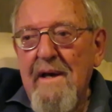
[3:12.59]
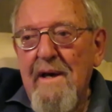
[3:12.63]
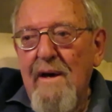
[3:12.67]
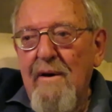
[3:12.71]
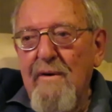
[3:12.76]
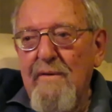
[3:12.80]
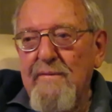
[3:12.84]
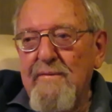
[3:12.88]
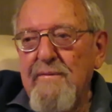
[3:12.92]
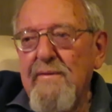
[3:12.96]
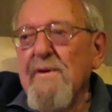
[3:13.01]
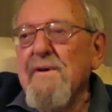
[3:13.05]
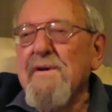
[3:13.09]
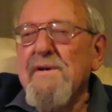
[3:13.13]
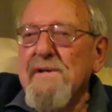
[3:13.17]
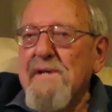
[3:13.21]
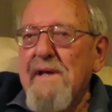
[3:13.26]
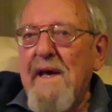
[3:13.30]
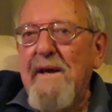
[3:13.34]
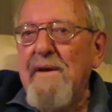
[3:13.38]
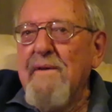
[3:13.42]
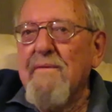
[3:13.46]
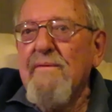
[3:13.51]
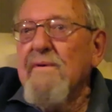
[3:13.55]
a first
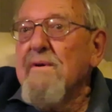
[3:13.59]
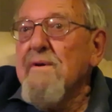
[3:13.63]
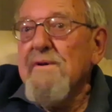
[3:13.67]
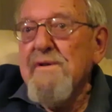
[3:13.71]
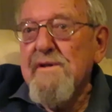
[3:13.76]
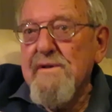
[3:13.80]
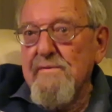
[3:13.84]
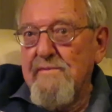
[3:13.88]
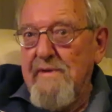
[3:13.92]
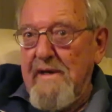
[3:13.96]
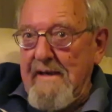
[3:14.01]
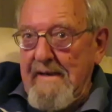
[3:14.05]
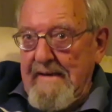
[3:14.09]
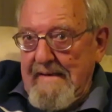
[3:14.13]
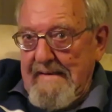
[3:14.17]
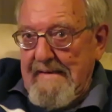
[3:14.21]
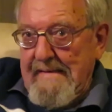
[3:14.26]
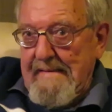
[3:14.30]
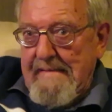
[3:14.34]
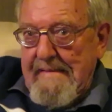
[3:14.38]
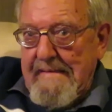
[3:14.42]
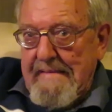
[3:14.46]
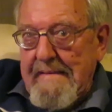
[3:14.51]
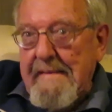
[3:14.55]
anniversary
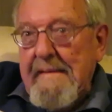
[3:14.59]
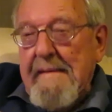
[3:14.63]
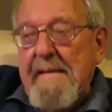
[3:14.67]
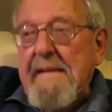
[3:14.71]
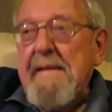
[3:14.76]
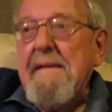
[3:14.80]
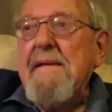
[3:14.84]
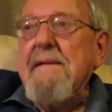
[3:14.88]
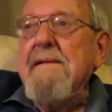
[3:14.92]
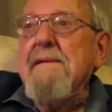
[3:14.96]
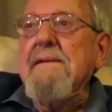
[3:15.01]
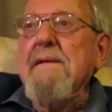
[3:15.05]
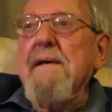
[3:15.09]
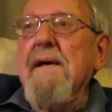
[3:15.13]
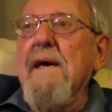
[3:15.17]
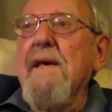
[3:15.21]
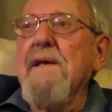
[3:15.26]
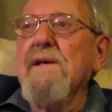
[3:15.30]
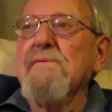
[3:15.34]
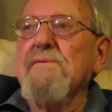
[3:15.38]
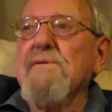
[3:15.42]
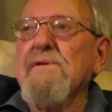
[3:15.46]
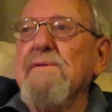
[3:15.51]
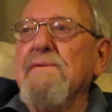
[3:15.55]
card
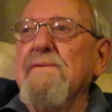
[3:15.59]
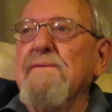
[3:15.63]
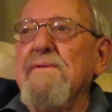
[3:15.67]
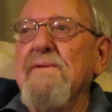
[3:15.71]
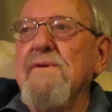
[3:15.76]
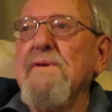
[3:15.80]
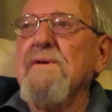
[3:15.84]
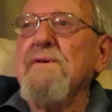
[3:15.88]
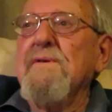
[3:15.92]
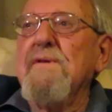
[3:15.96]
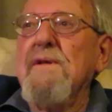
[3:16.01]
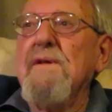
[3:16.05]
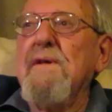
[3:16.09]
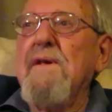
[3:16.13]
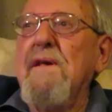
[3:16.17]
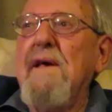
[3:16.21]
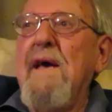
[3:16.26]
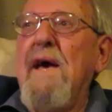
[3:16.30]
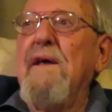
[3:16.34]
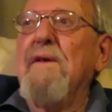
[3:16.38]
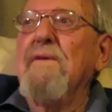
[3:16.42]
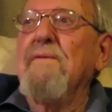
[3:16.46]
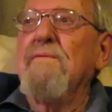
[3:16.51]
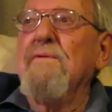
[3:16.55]
saying it was the
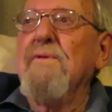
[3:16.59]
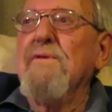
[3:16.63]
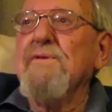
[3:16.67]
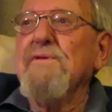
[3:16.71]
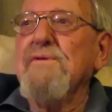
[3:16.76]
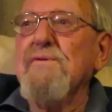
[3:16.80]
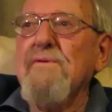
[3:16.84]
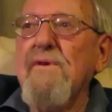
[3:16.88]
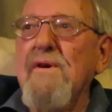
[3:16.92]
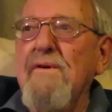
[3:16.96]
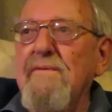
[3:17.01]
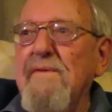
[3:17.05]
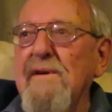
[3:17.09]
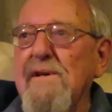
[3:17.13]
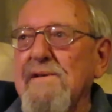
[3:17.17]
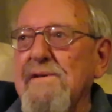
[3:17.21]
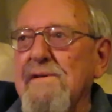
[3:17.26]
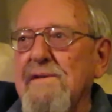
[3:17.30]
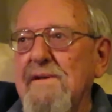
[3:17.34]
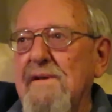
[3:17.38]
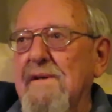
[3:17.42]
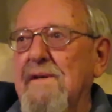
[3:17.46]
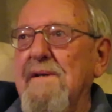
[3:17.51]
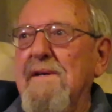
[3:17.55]
anniversary of
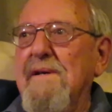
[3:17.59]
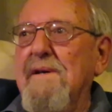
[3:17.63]
us,